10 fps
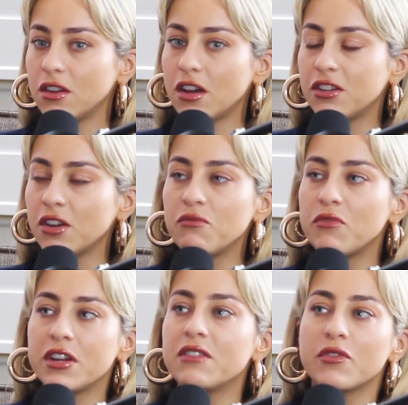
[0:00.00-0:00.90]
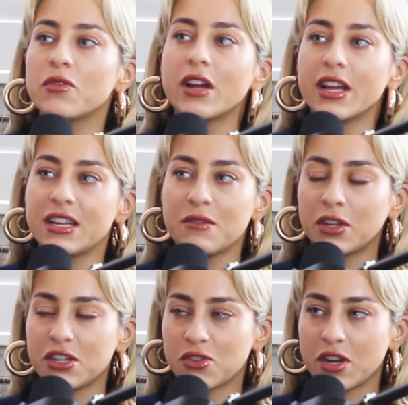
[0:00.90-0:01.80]
I don't really feel like
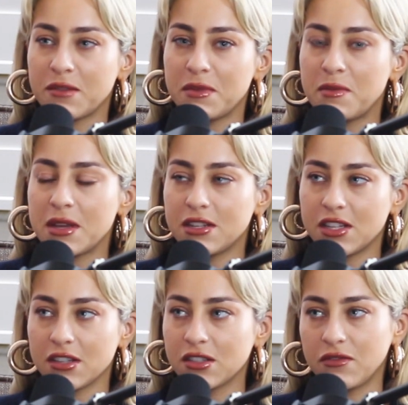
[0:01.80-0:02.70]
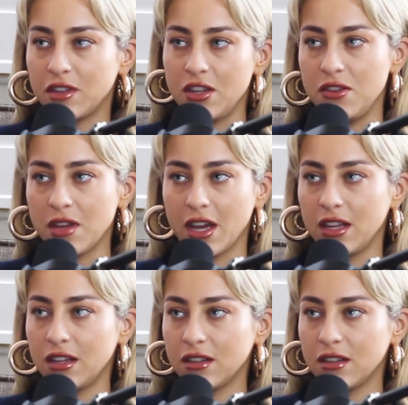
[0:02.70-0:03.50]
anyone is trying to be pitched that stuff in the UK.